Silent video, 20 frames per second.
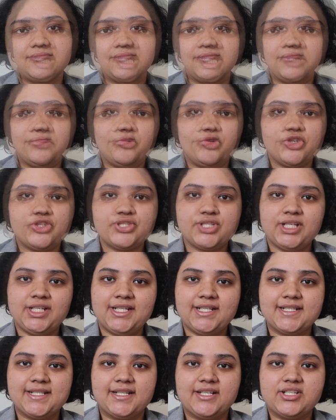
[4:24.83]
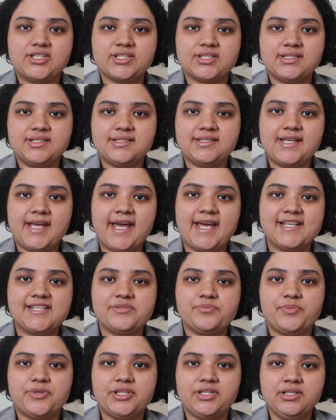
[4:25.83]
Emotional intelligence has
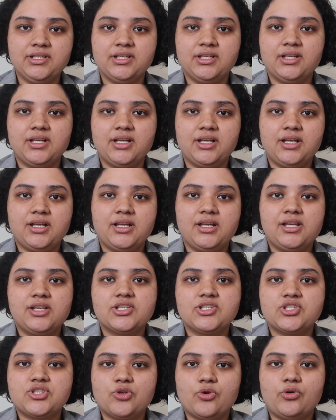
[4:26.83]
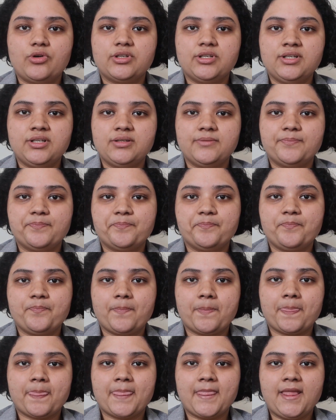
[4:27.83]
been shown
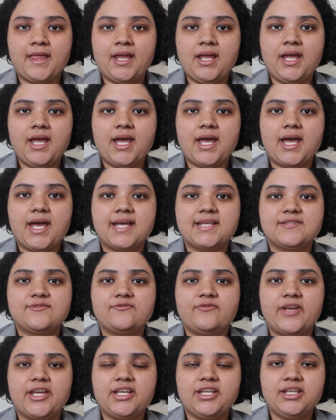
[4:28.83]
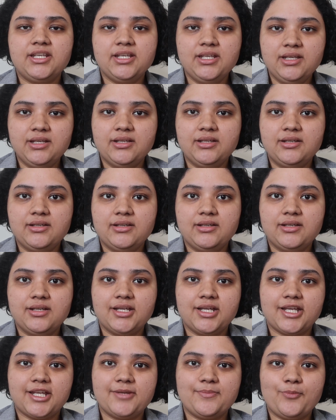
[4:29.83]
as very
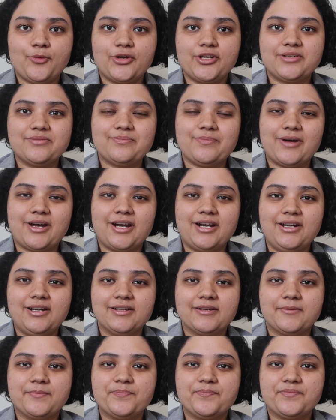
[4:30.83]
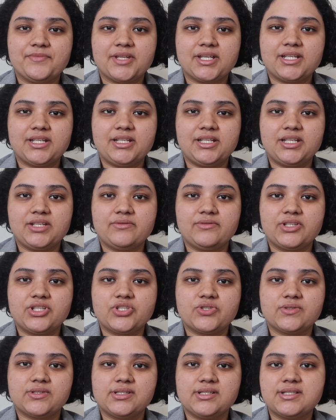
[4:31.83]
important part in an
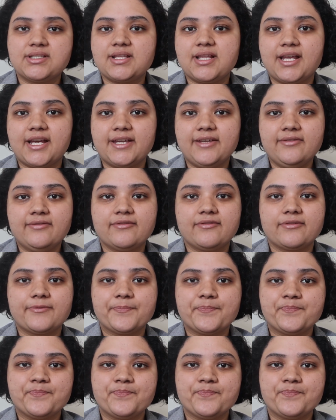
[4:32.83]
individual's life,